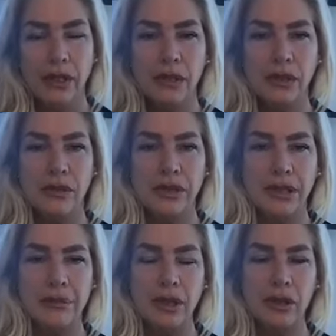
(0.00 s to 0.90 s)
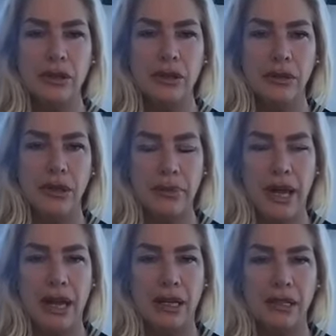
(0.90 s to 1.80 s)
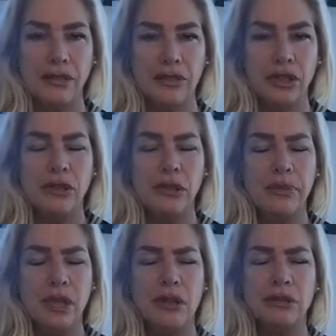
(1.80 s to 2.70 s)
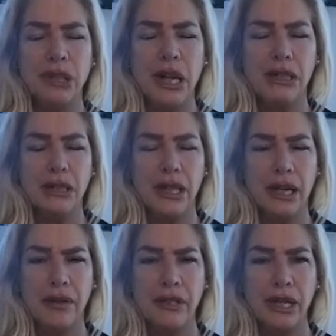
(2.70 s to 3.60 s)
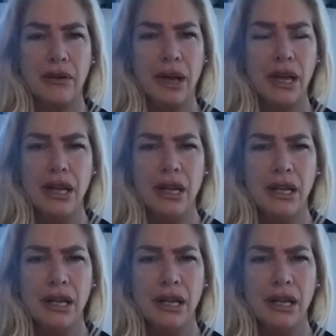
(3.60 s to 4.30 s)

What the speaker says: So if someone hurt you in the past, for you to be holding on to that every day, right?